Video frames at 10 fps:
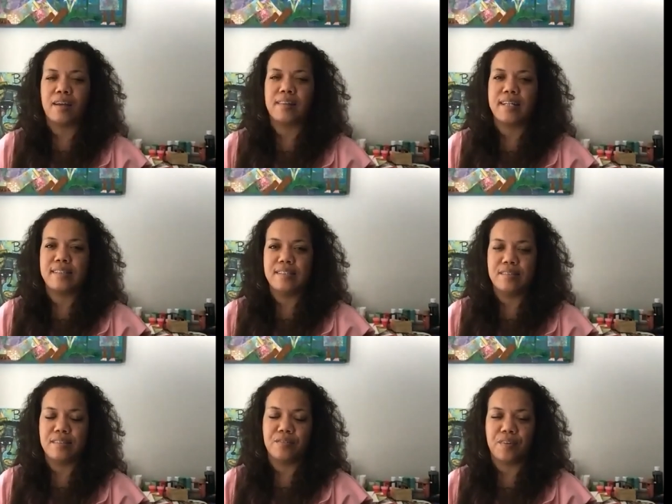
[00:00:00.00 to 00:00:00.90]
and that's
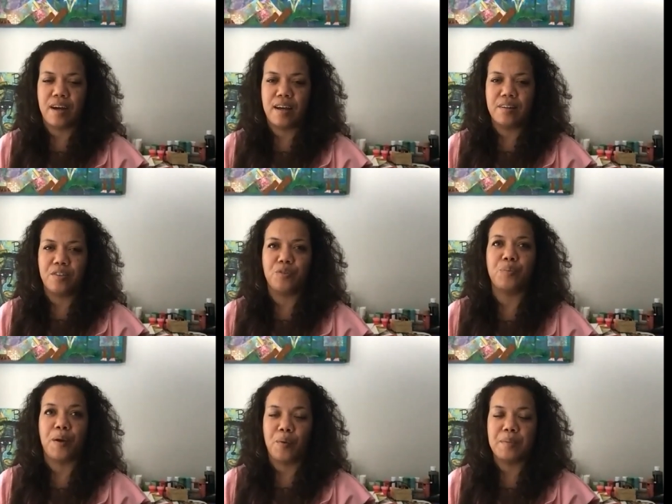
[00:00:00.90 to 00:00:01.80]
easy to find through
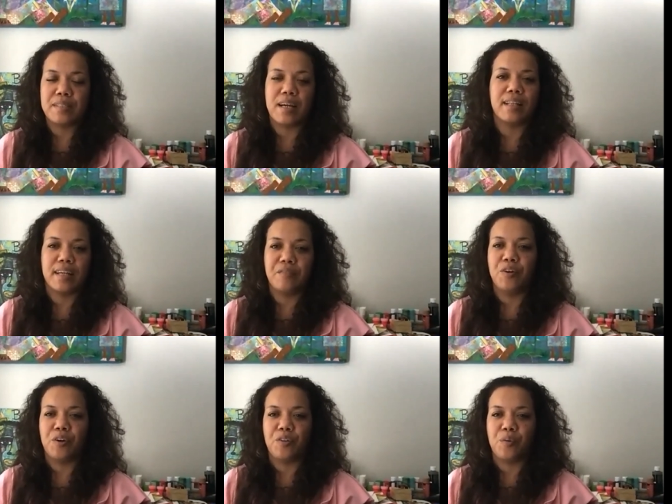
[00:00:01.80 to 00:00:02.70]
my website. Like if you
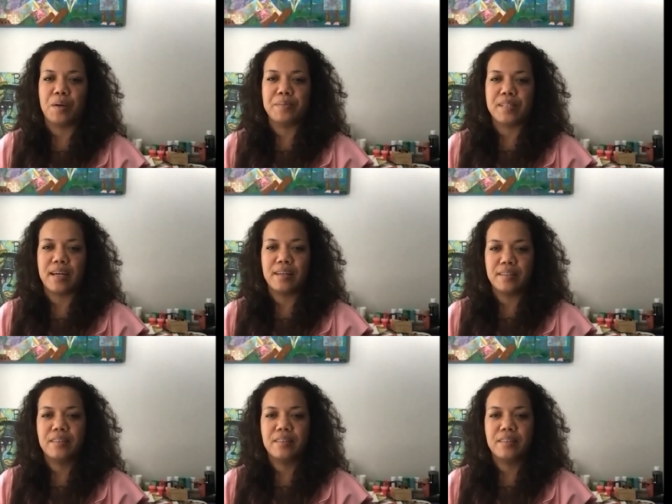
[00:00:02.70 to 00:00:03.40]
go to the website.